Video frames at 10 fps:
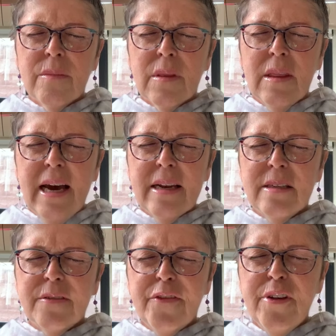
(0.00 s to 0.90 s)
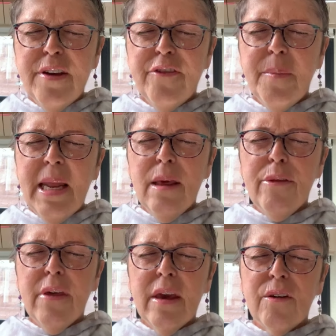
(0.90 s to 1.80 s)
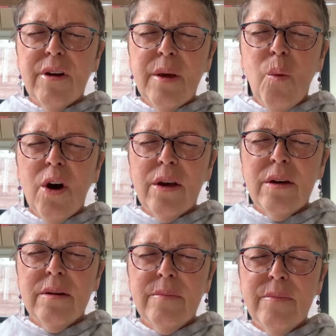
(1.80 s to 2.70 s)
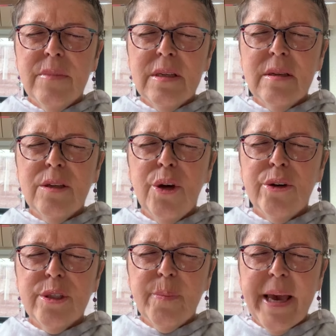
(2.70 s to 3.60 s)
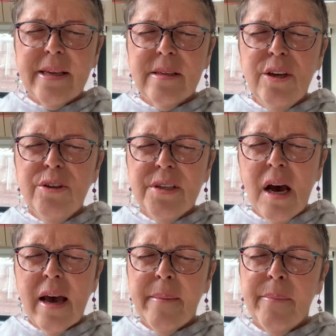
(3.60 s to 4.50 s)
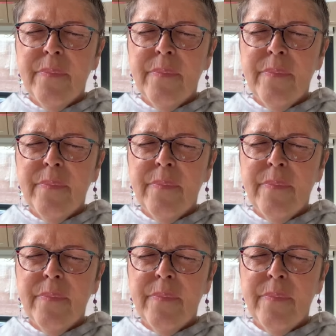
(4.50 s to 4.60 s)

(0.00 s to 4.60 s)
that is free from anything or anyone this is your space your time